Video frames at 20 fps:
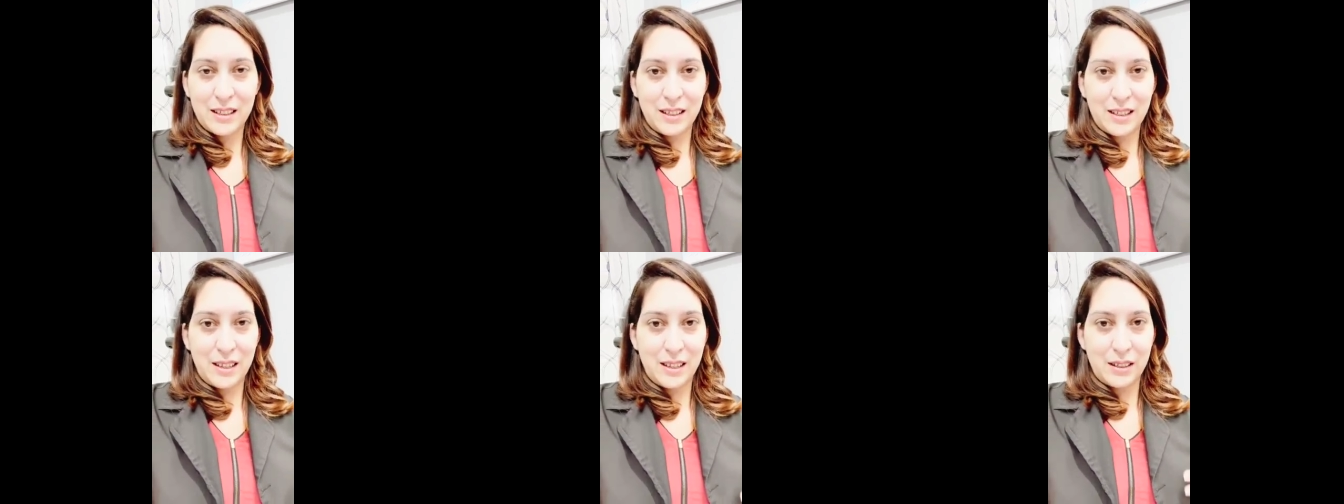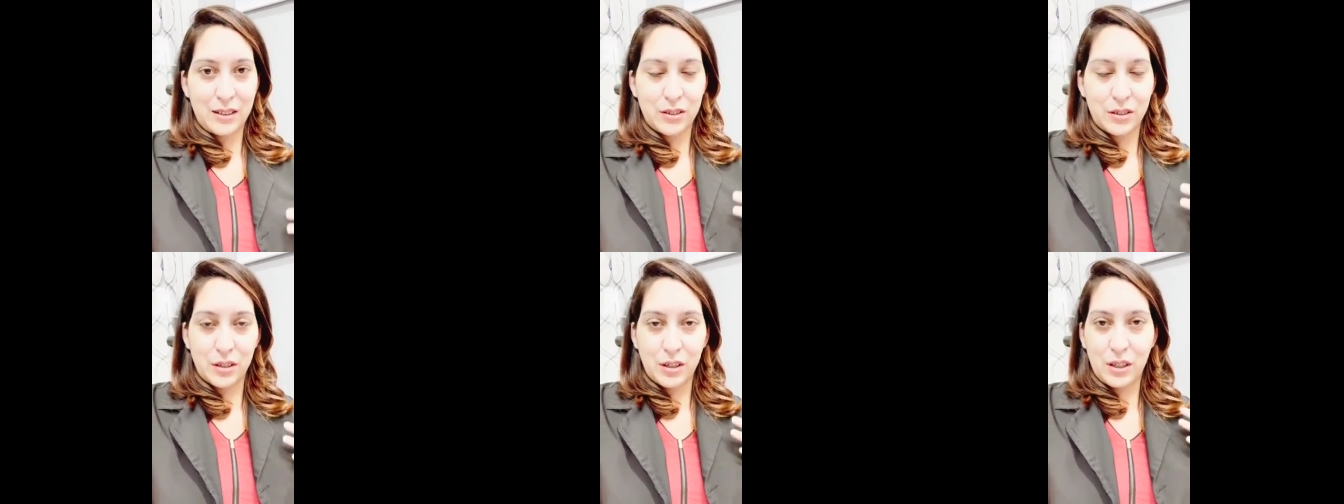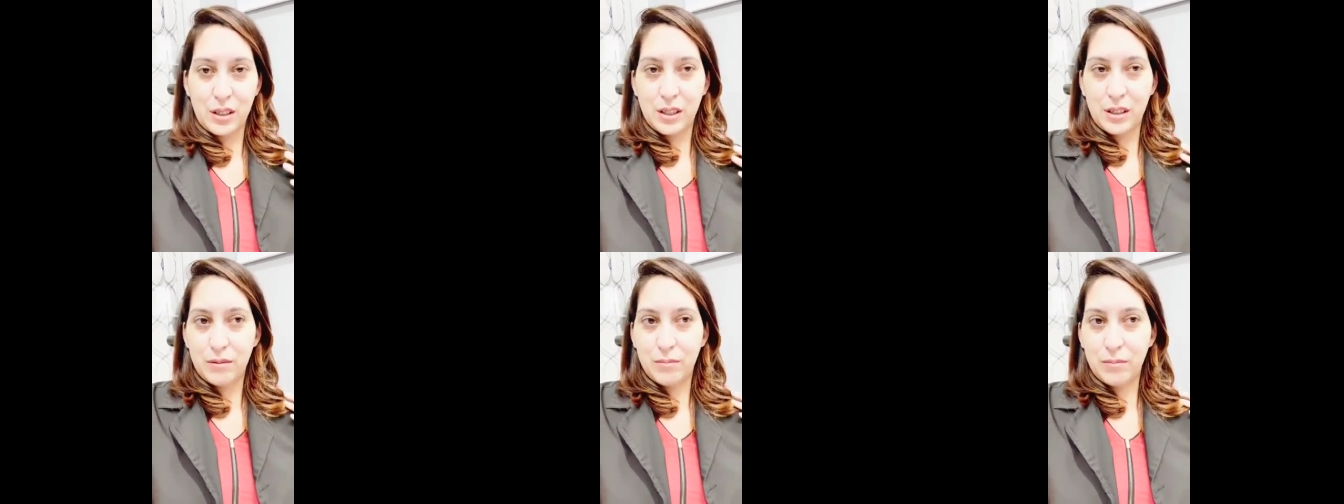it's
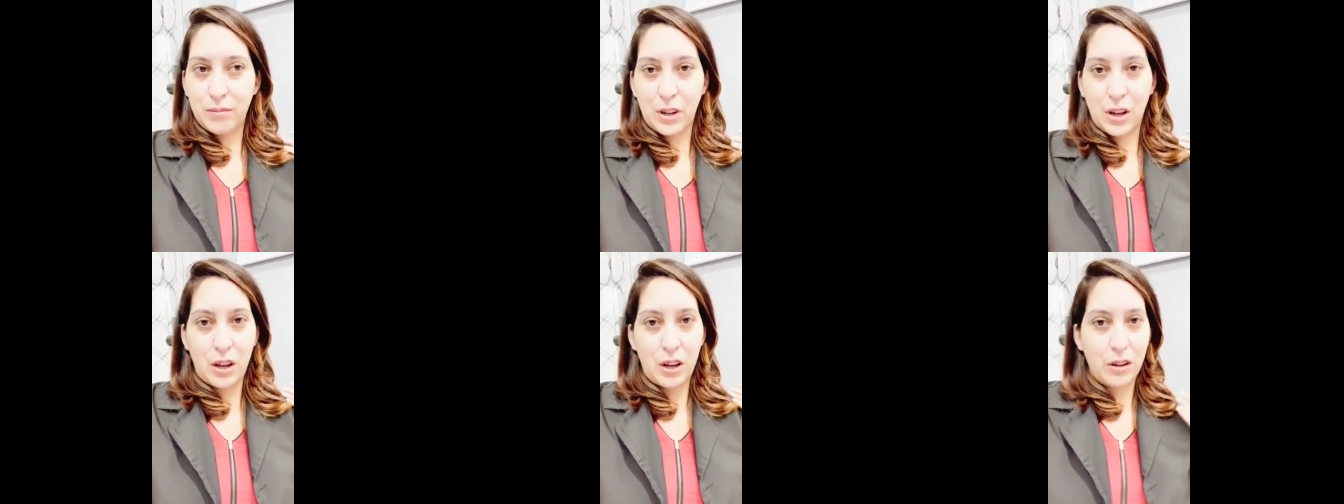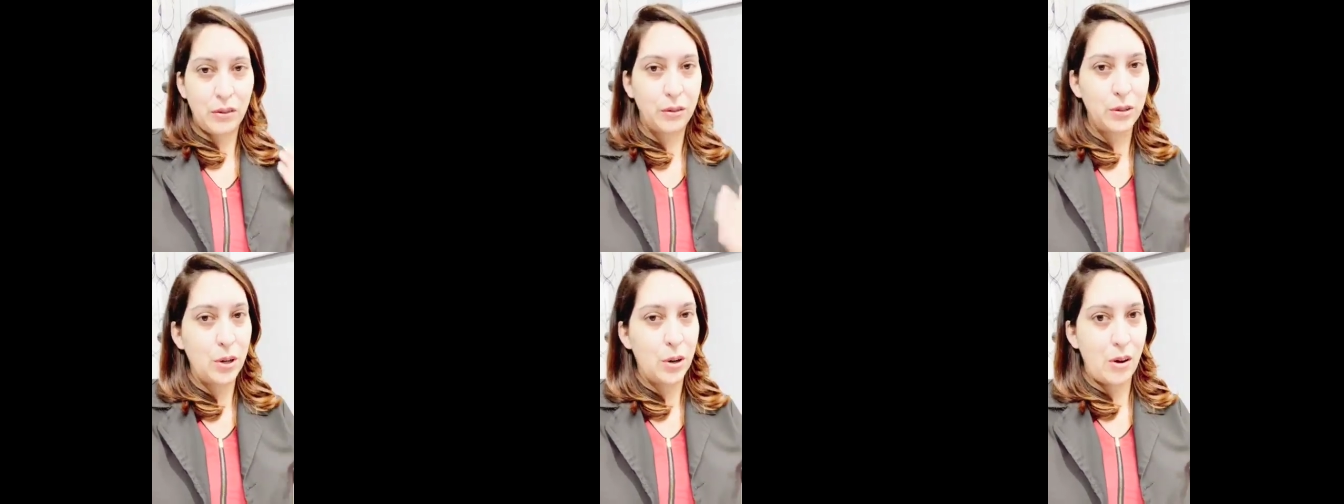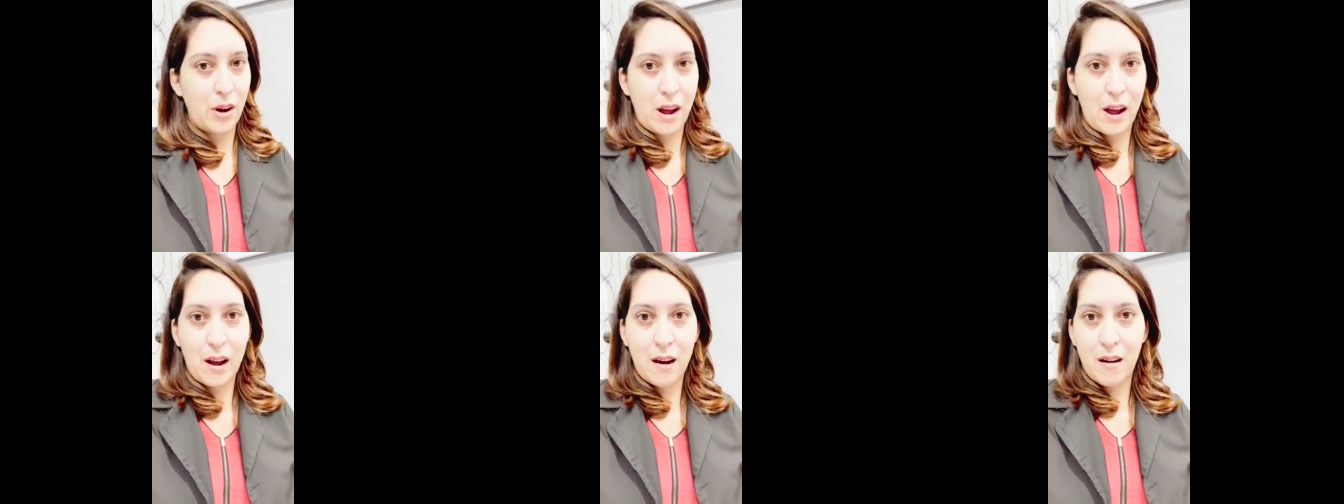gonna kill your
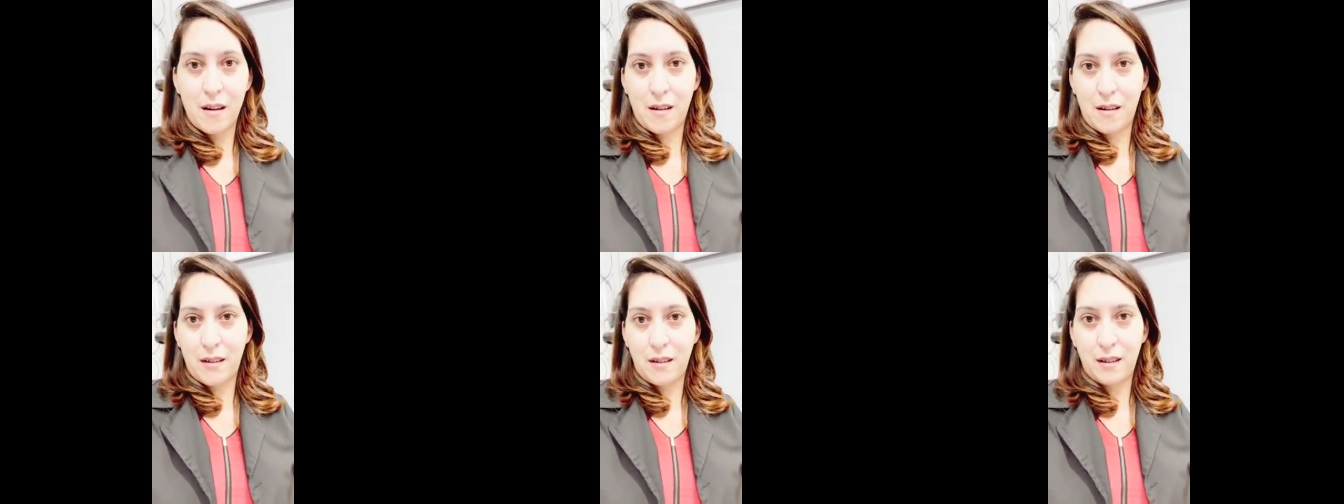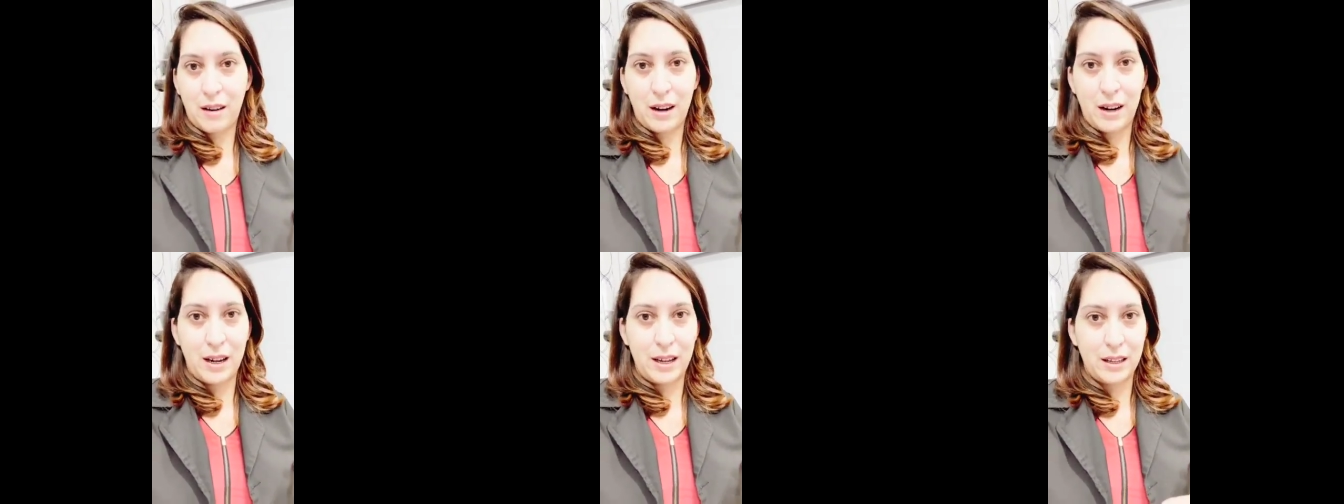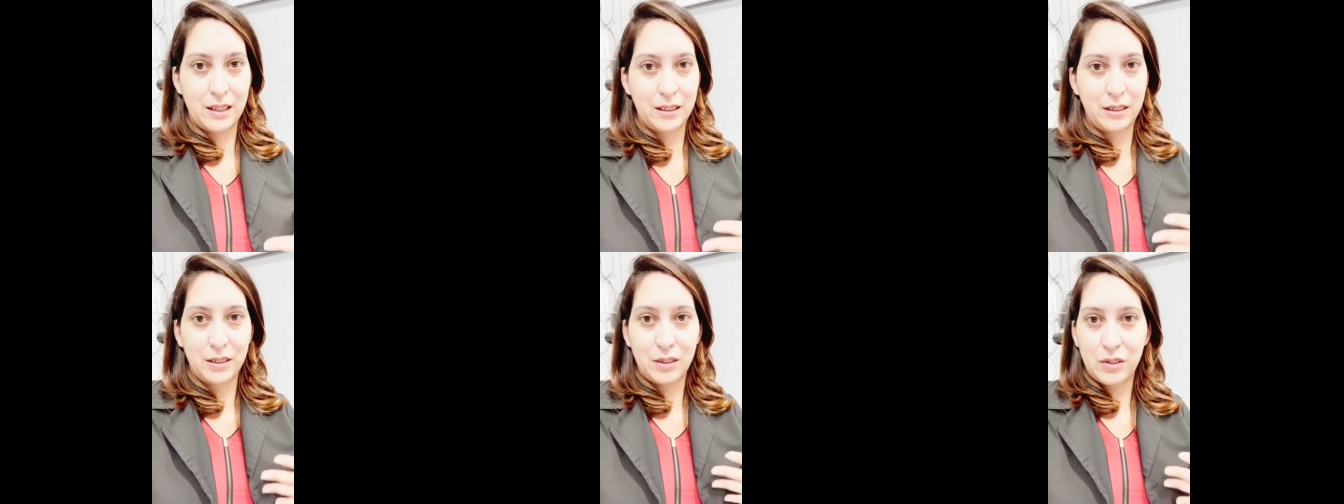hair
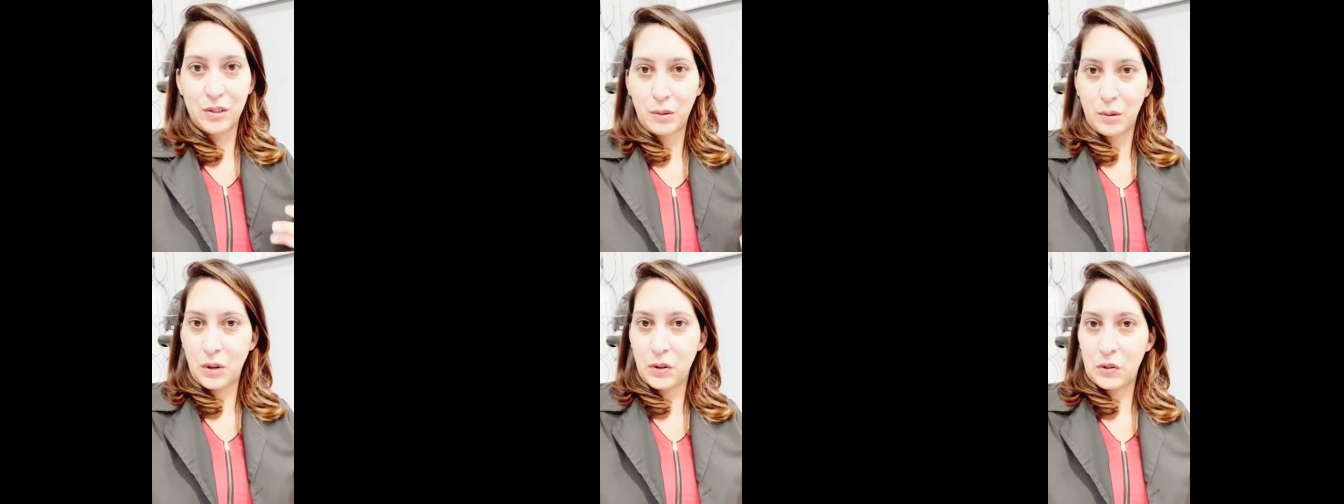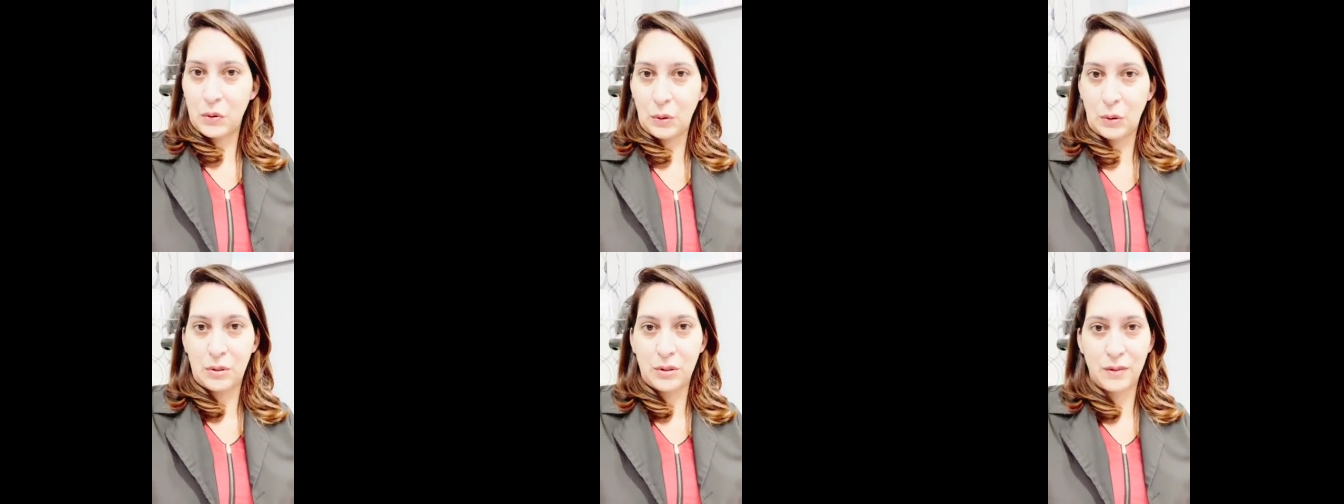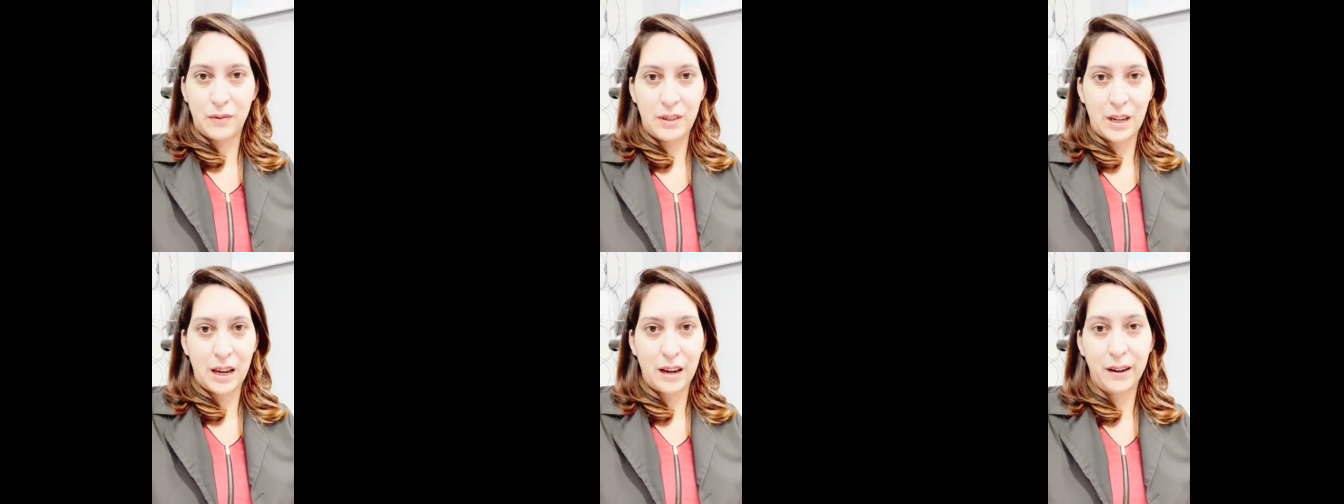and do all sorts
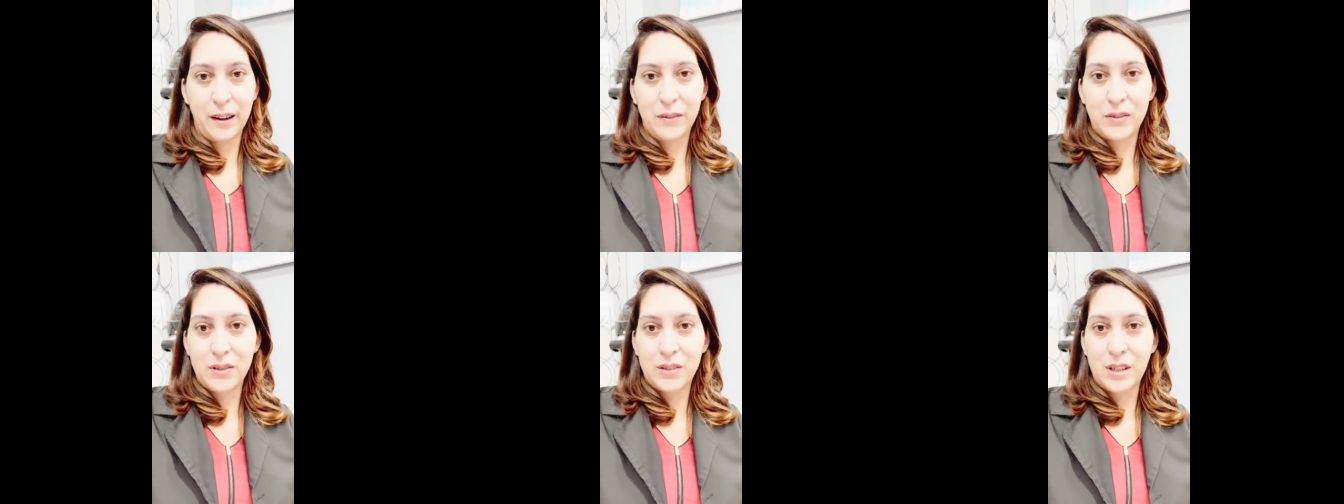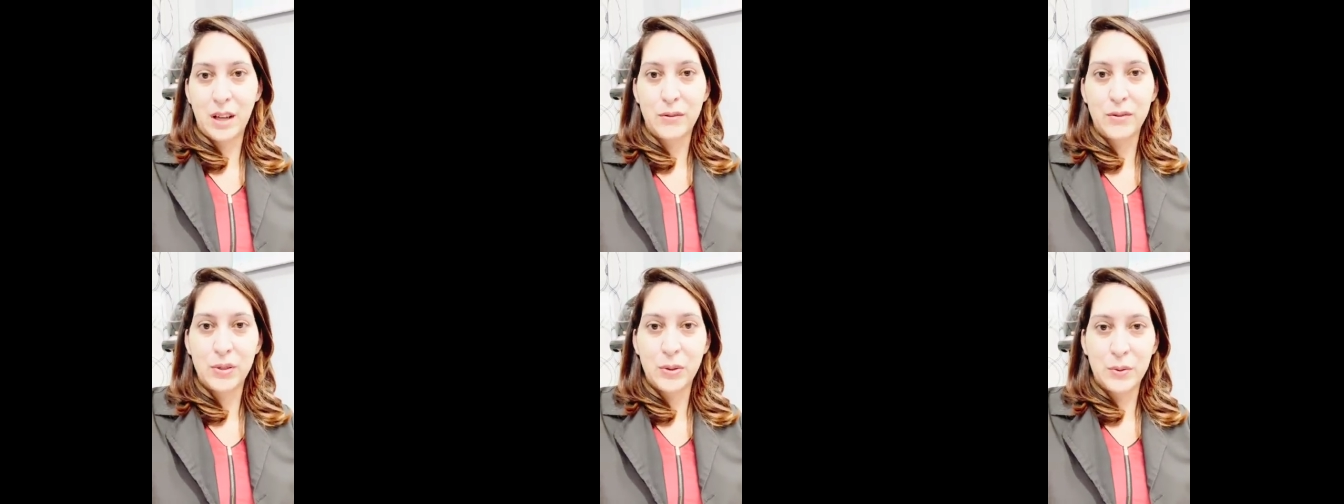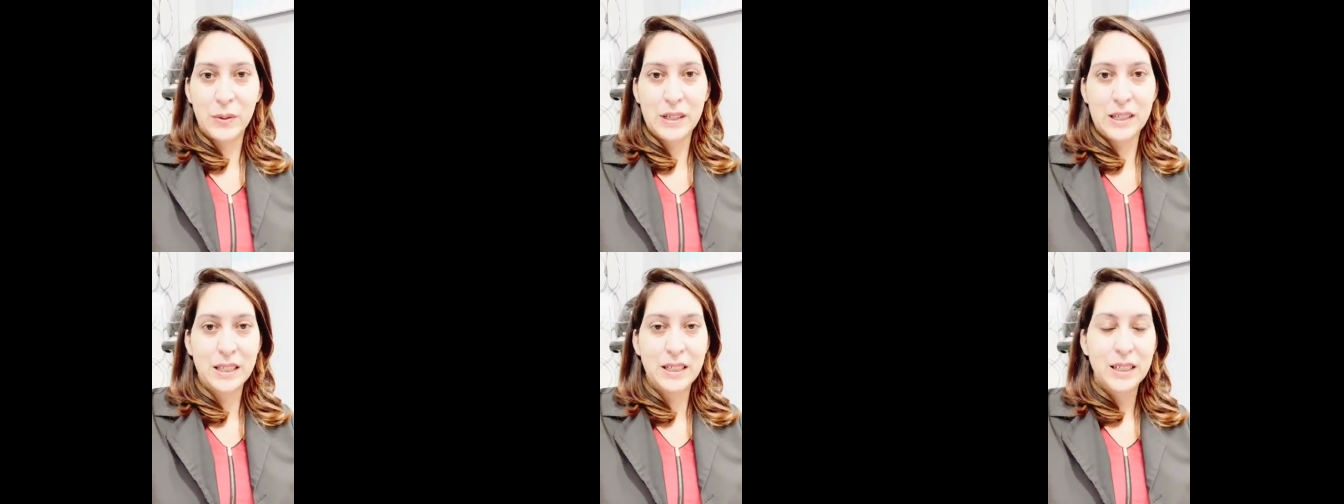of negative stuff to
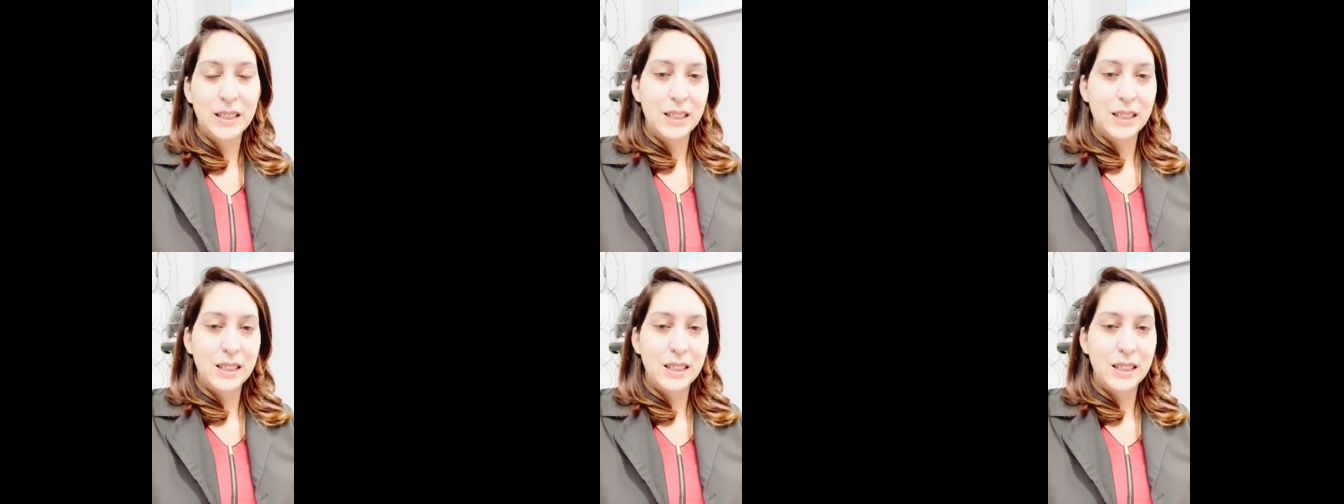it.